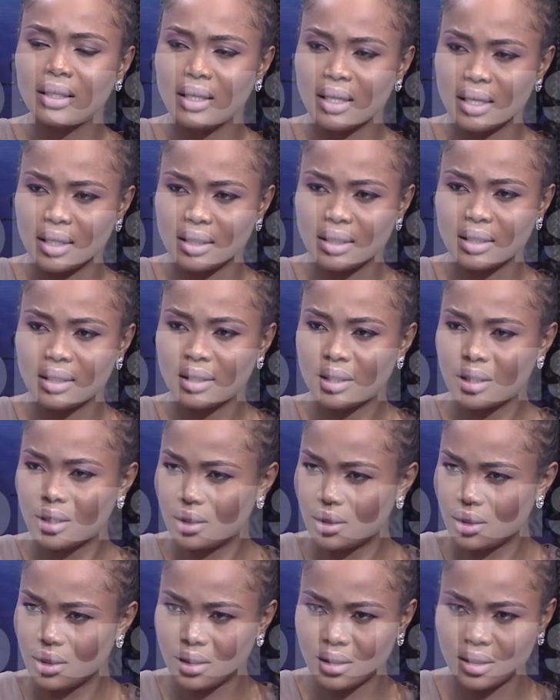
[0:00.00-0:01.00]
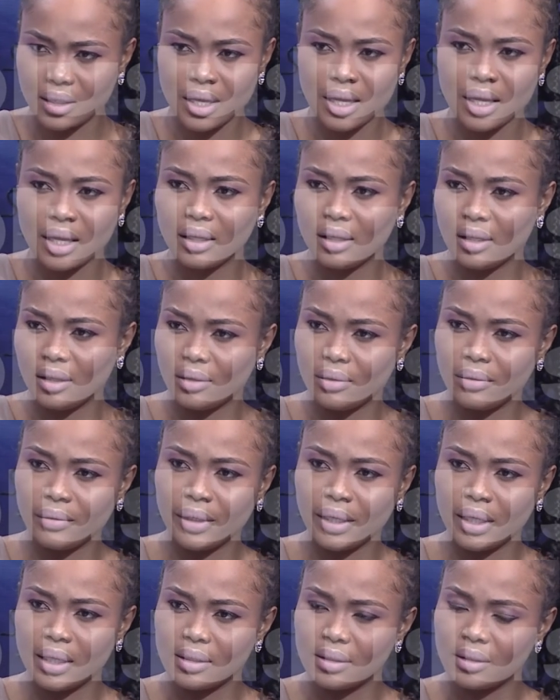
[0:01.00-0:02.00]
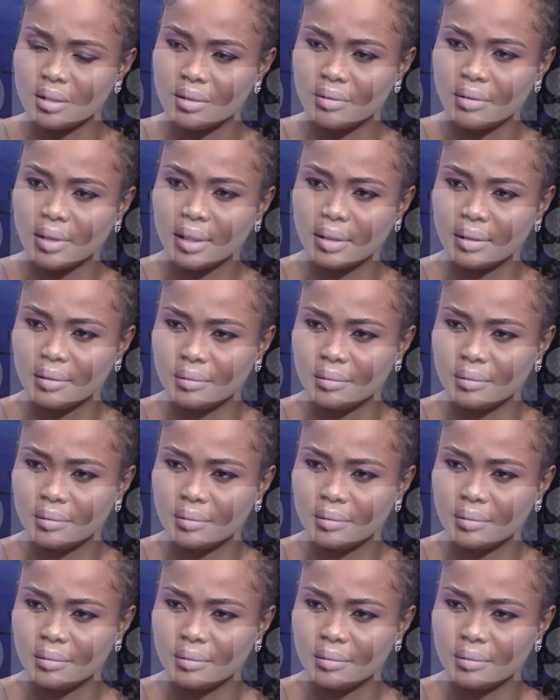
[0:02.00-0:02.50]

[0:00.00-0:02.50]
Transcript: Yes. Is there any law against it right now?